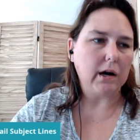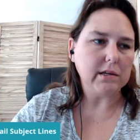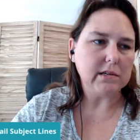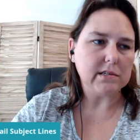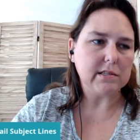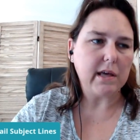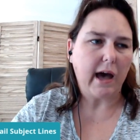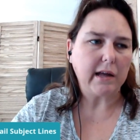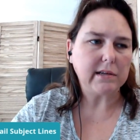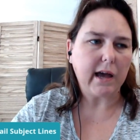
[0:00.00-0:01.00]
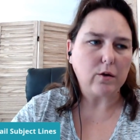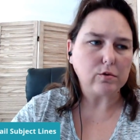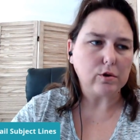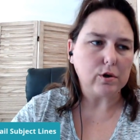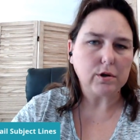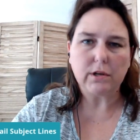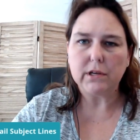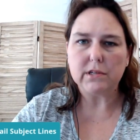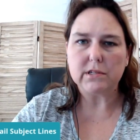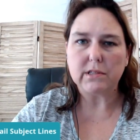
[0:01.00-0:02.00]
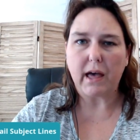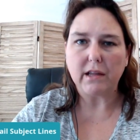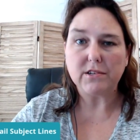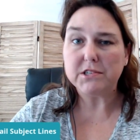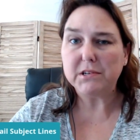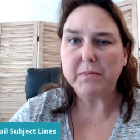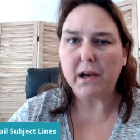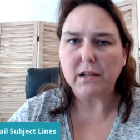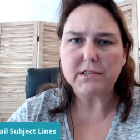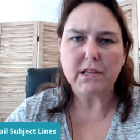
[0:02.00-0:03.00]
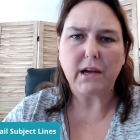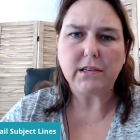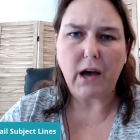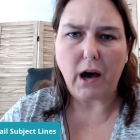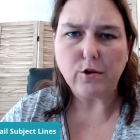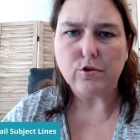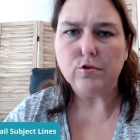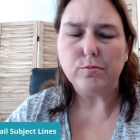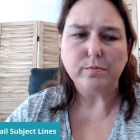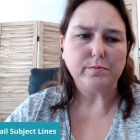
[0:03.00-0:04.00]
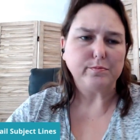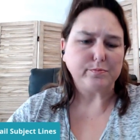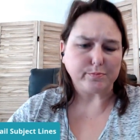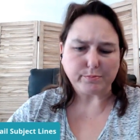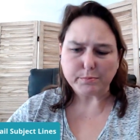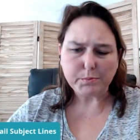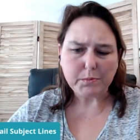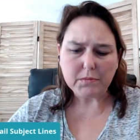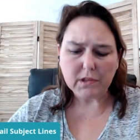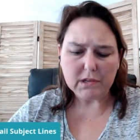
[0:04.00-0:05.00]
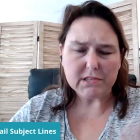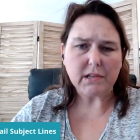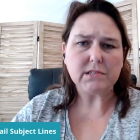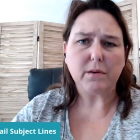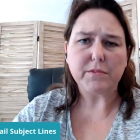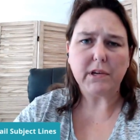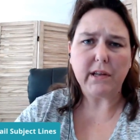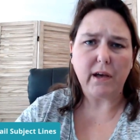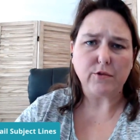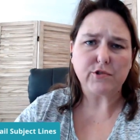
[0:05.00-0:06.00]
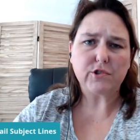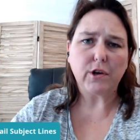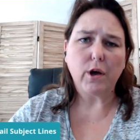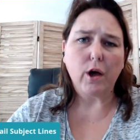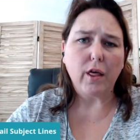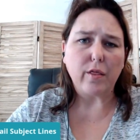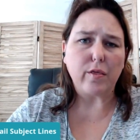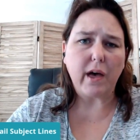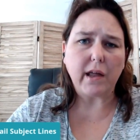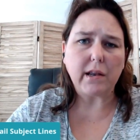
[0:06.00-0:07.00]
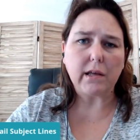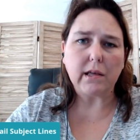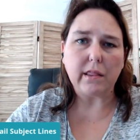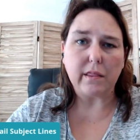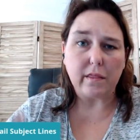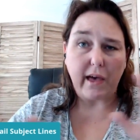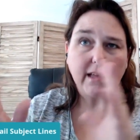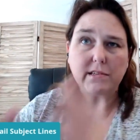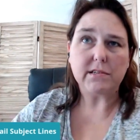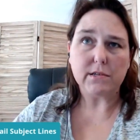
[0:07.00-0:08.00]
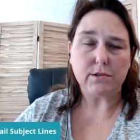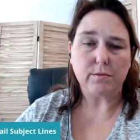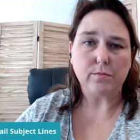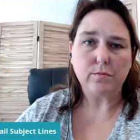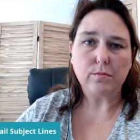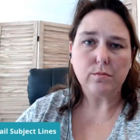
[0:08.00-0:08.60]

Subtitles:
is that Outlook? Is that Gmail? Is that Yahoo? Is that something else? That system